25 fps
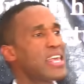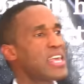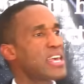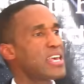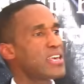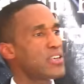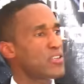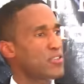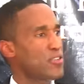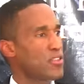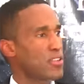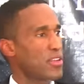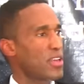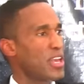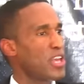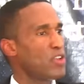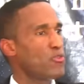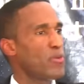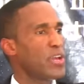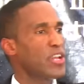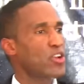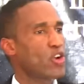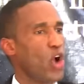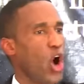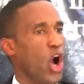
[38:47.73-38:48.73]
is
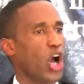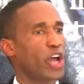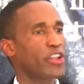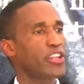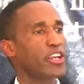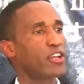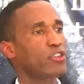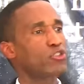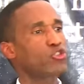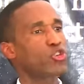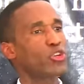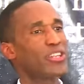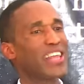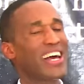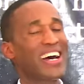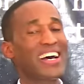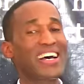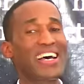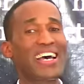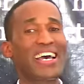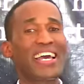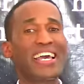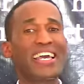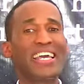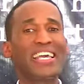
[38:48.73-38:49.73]
in regard to
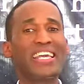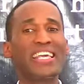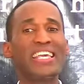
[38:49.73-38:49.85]
the